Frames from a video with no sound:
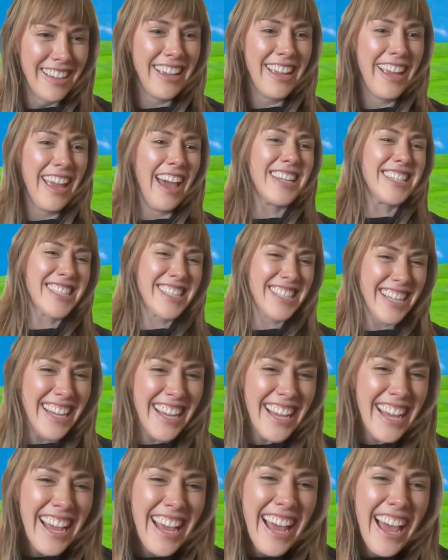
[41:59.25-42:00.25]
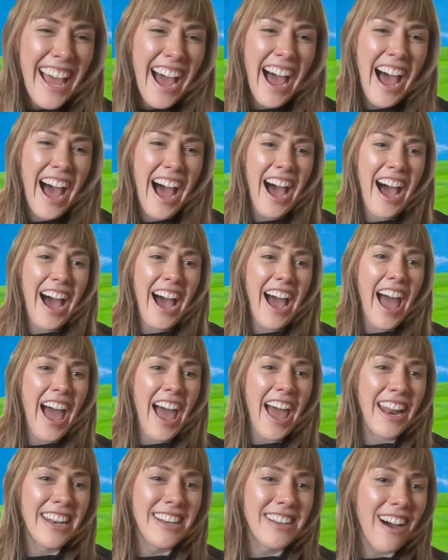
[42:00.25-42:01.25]
Yes.
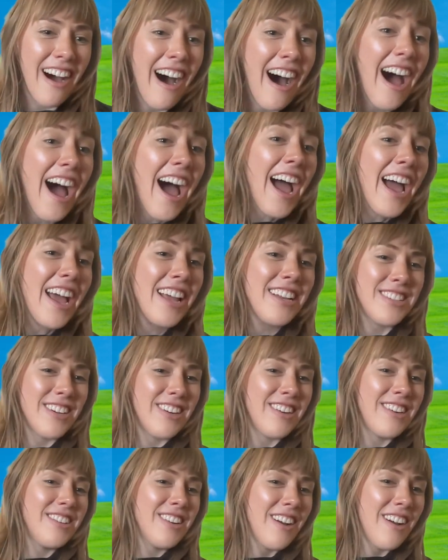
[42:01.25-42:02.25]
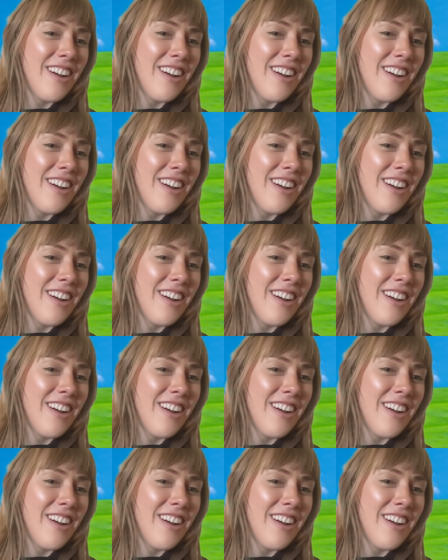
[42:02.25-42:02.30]
And I don't know